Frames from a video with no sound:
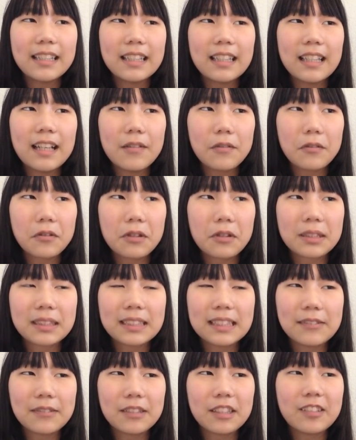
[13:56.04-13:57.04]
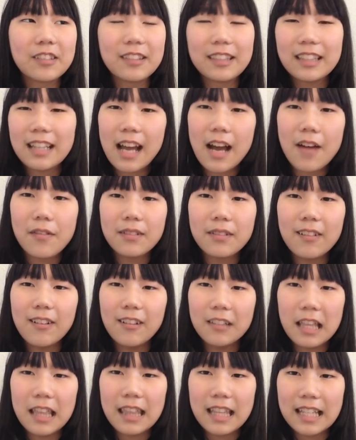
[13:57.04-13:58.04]
of course they weren't going to have all
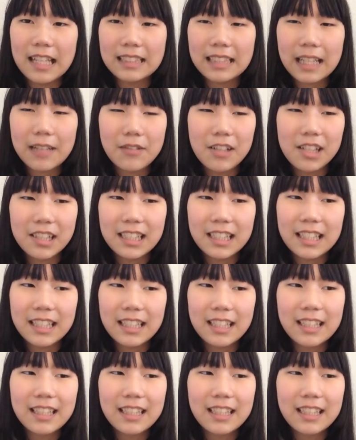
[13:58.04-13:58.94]
the things I wanted.